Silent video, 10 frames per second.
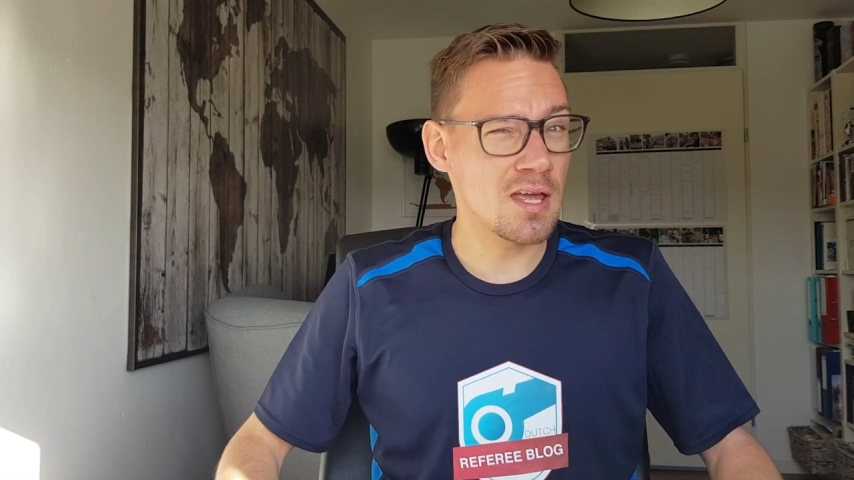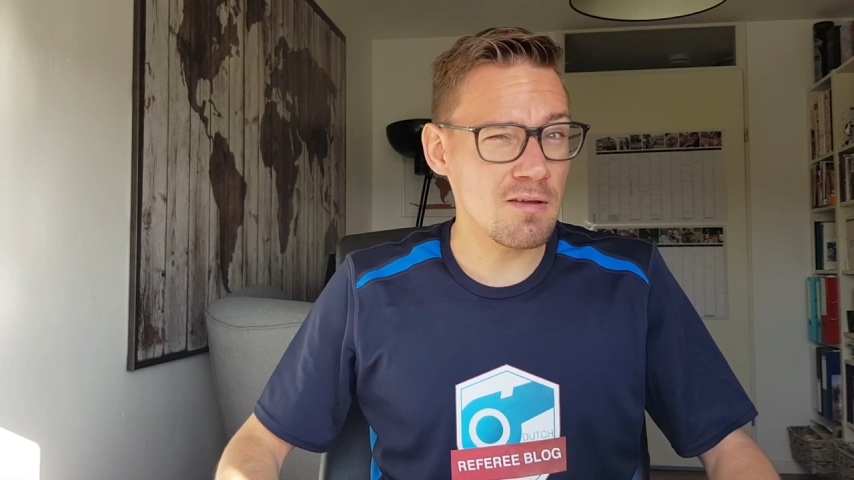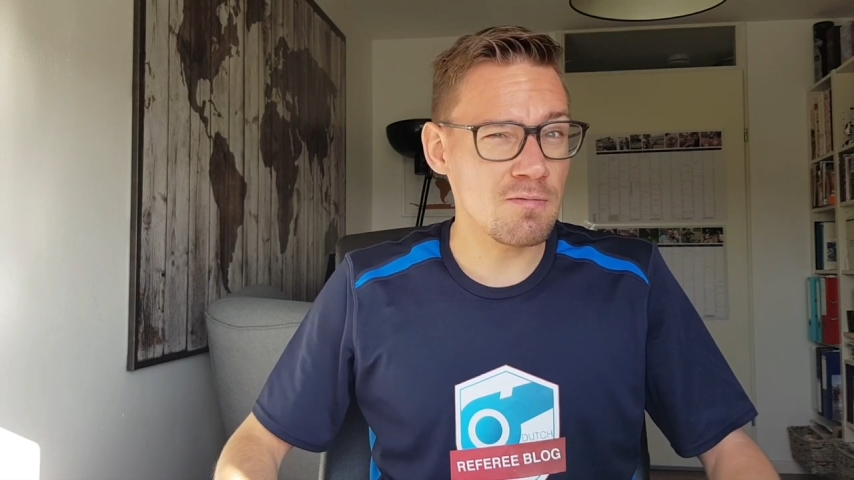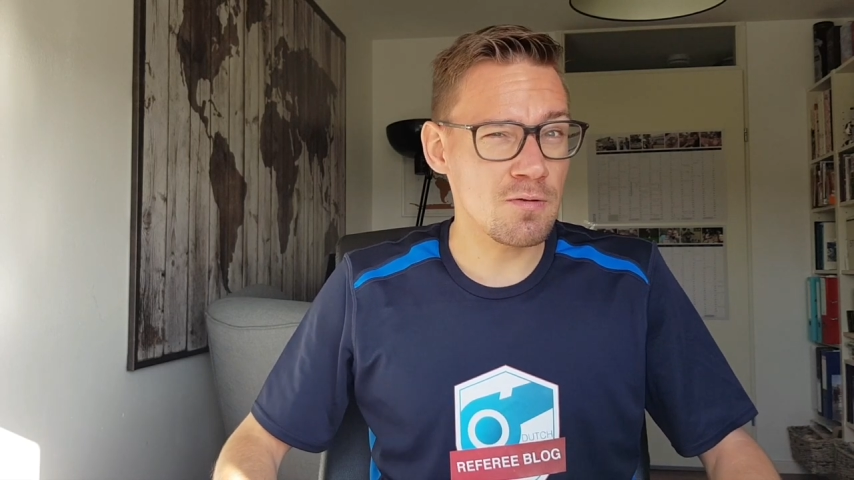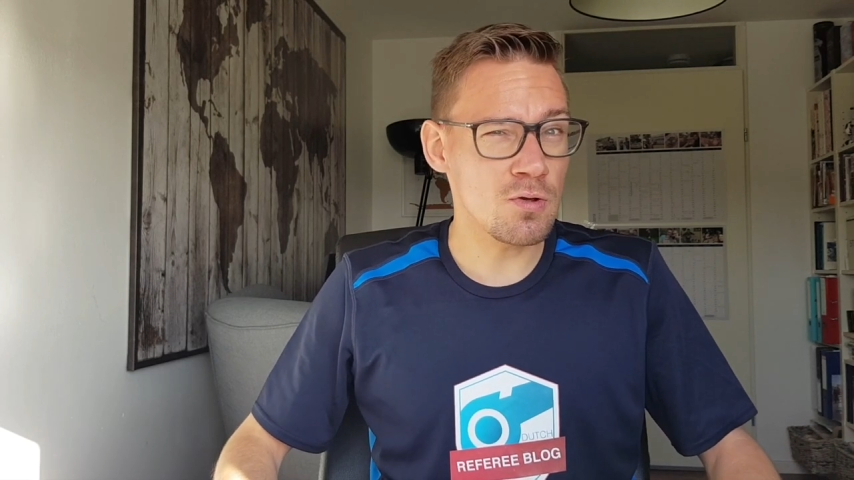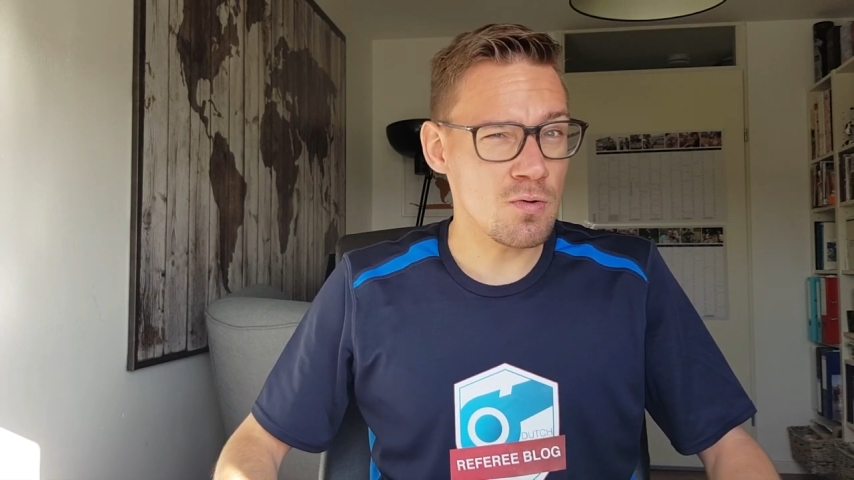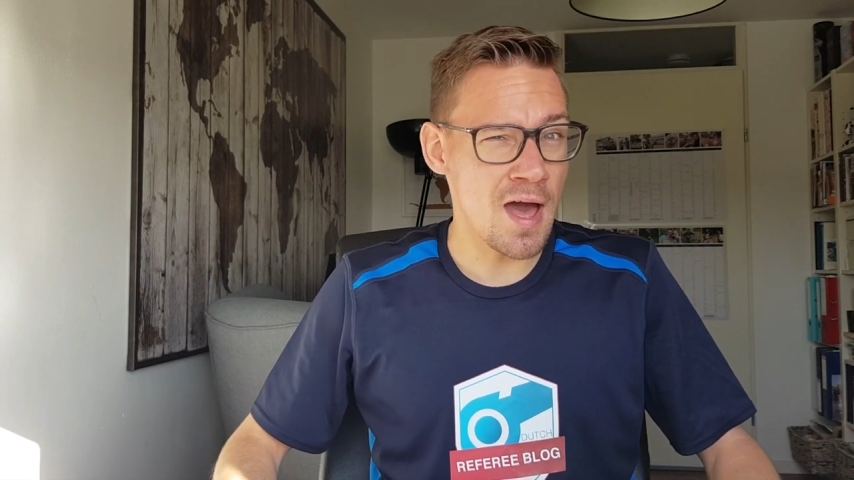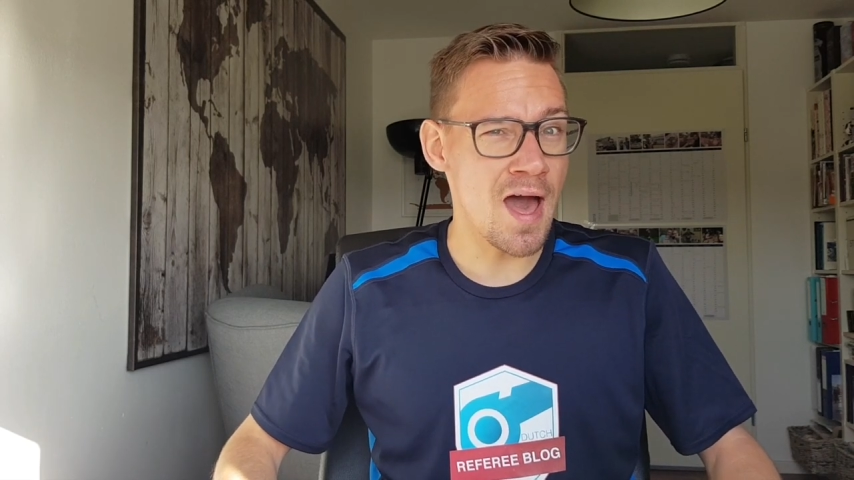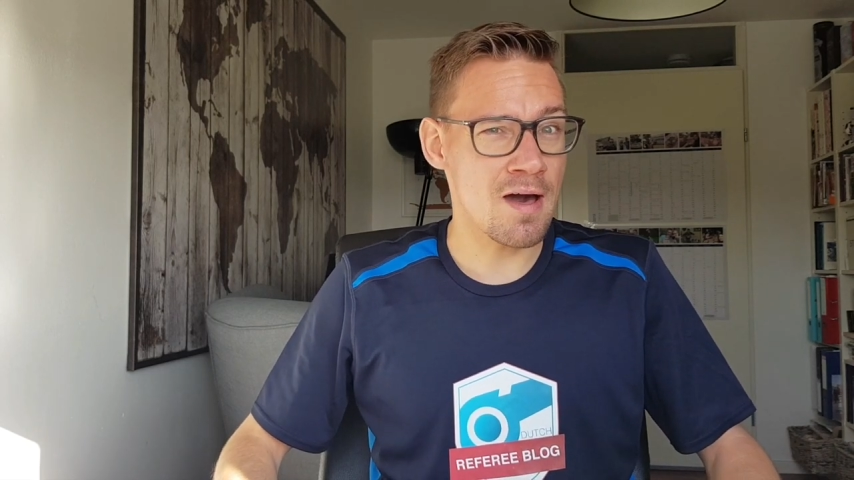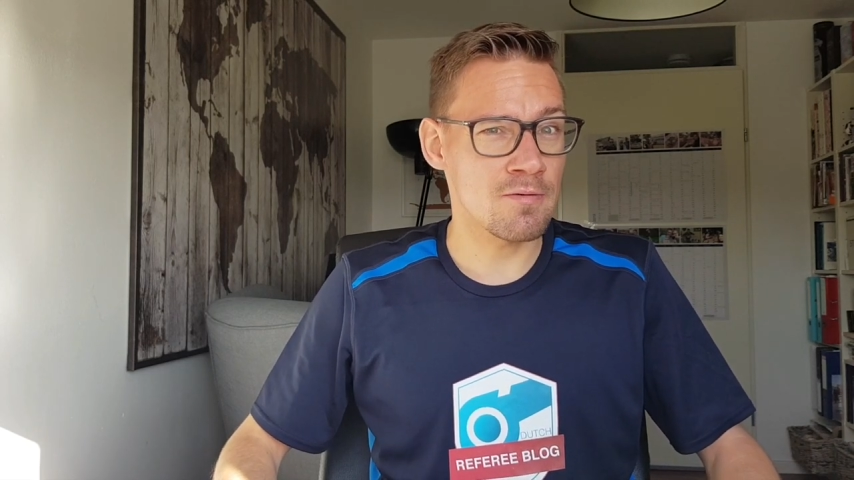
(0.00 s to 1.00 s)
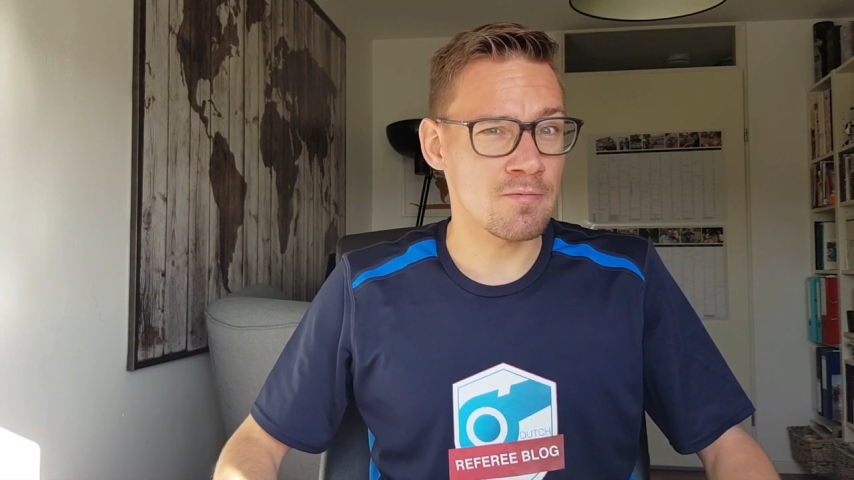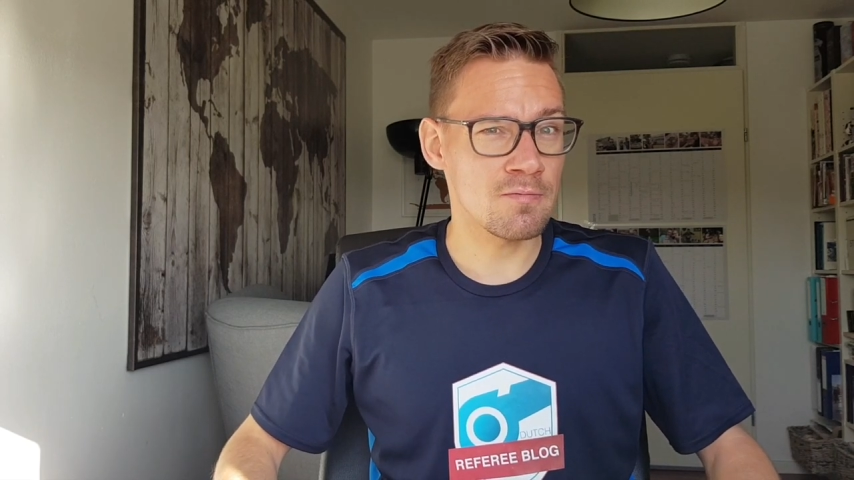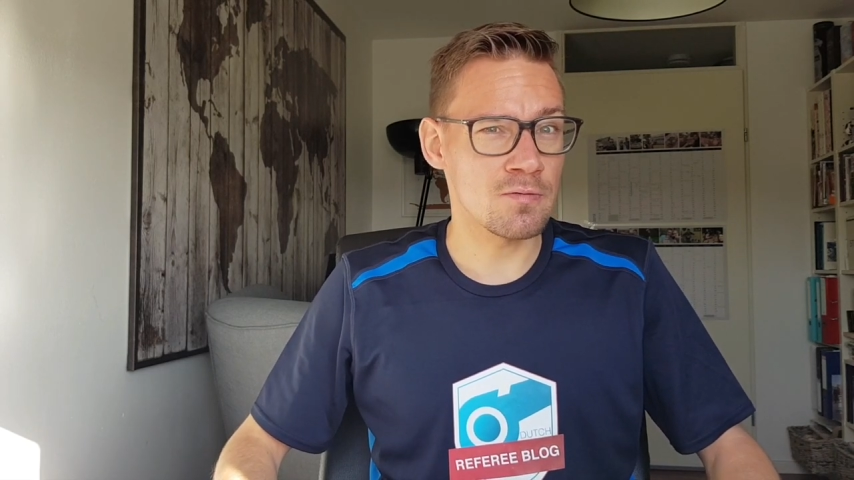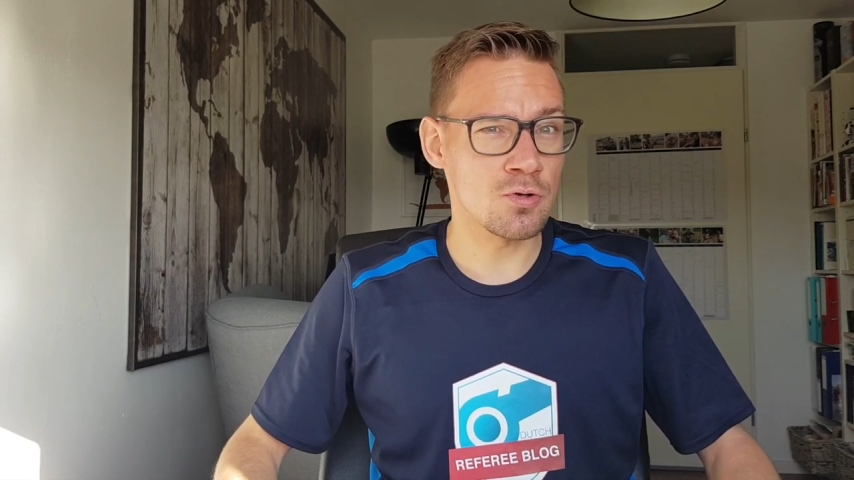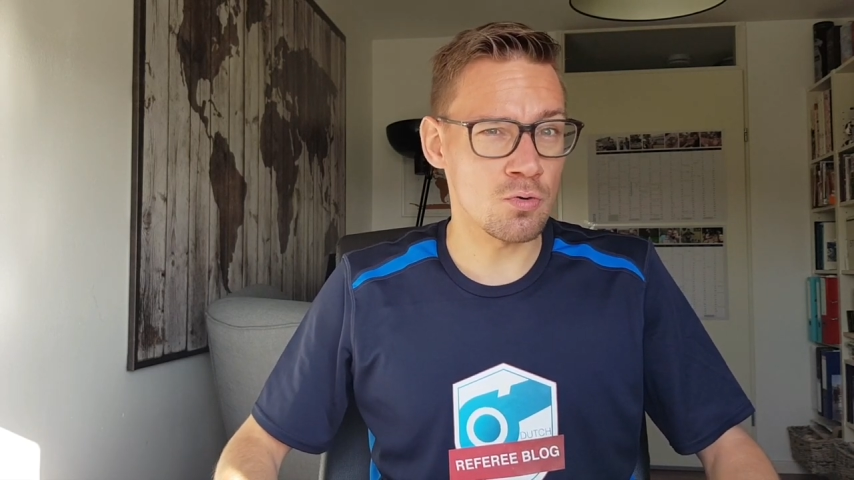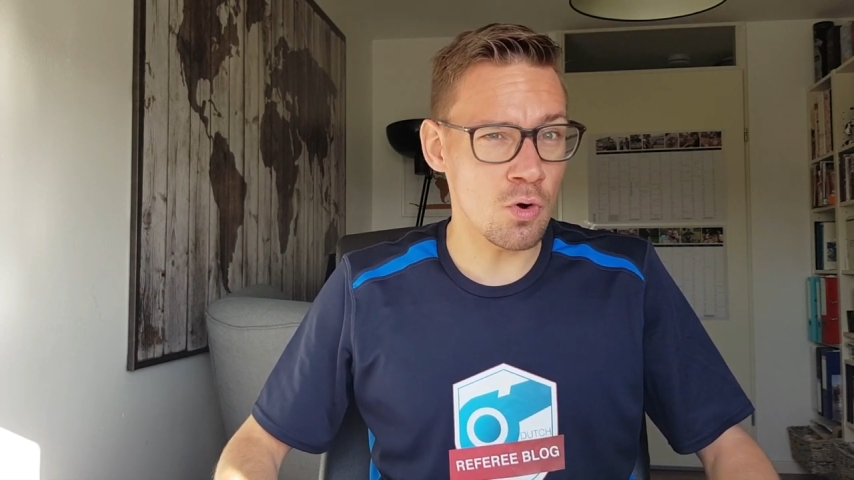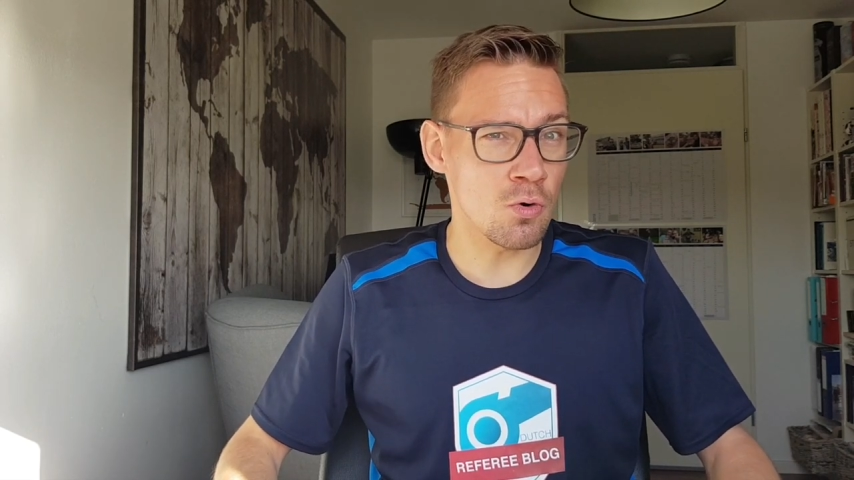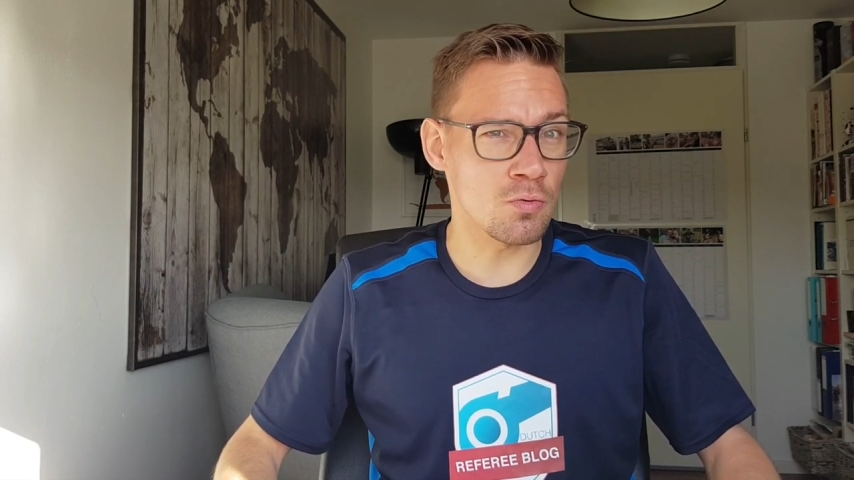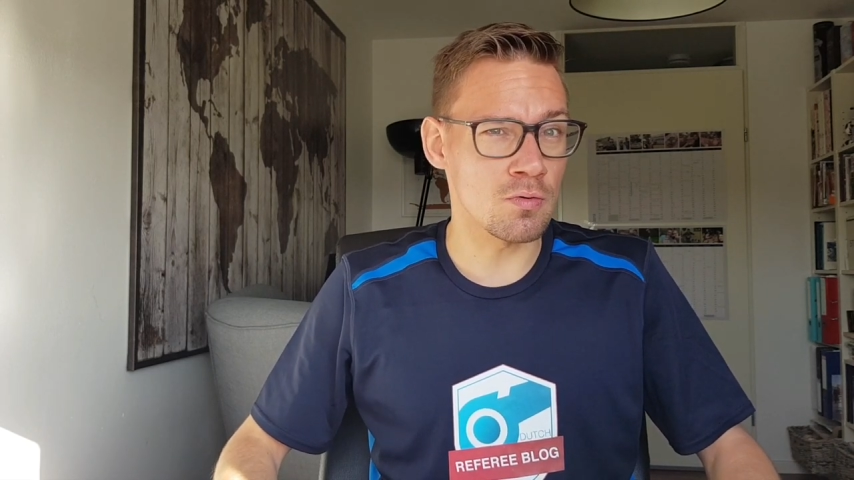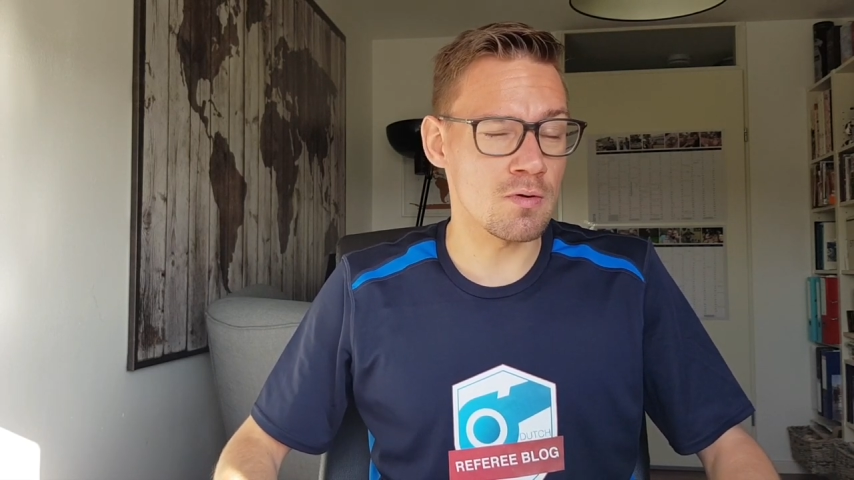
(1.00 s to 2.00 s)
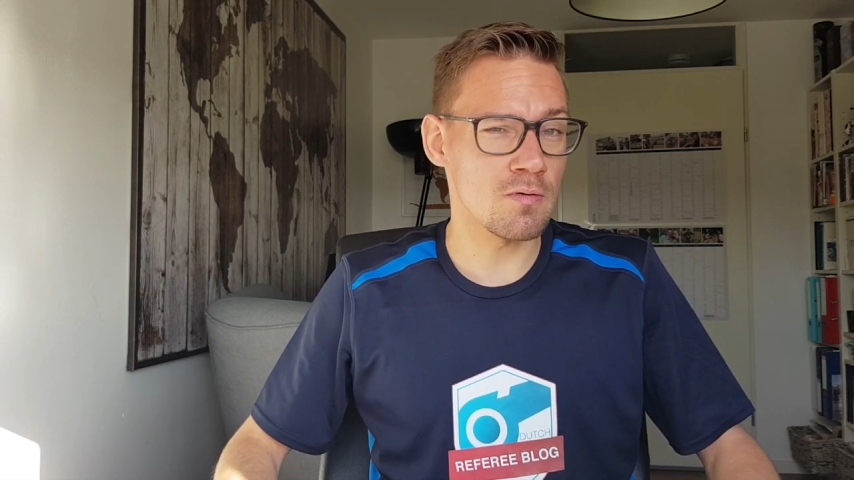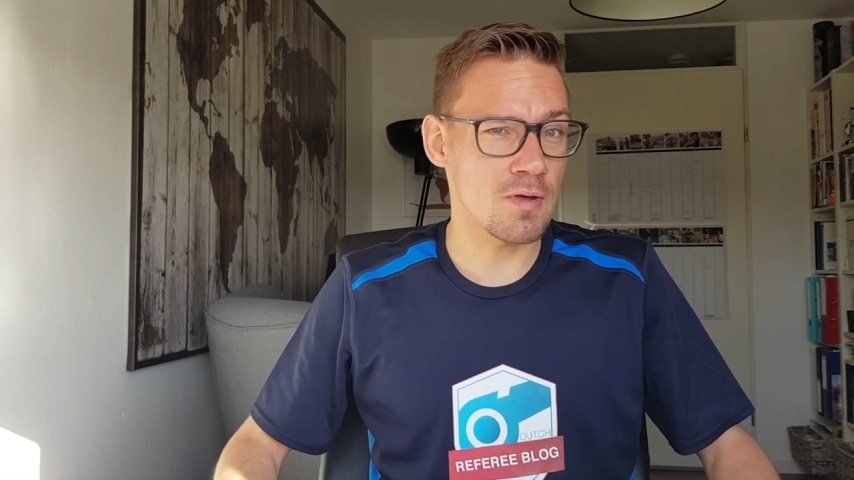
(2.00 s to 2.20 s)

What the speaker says: If you have your own